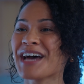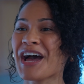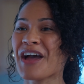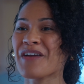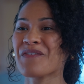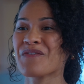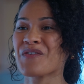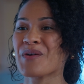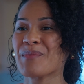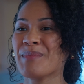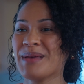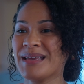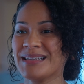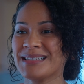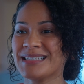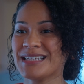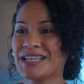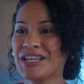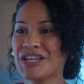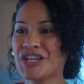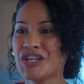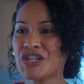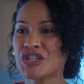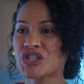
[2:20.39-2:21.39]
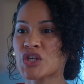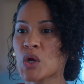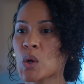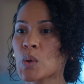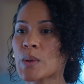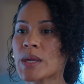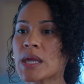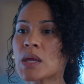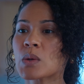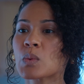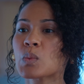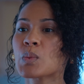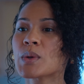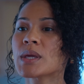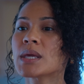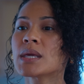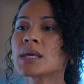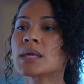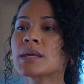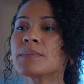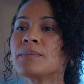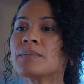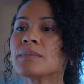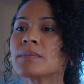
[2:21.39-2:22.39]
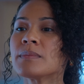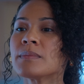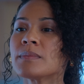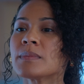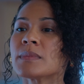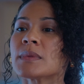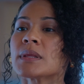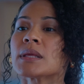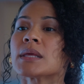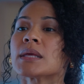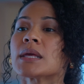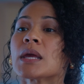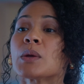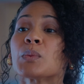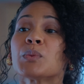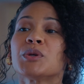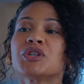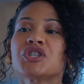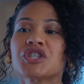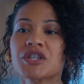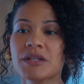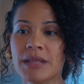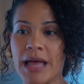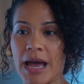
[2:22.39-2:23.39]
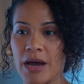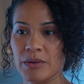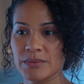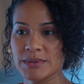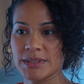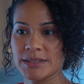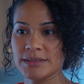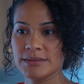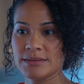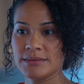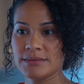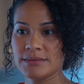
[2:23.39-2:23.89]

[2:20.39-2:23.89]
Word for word: die from it. So can we, can we chill out?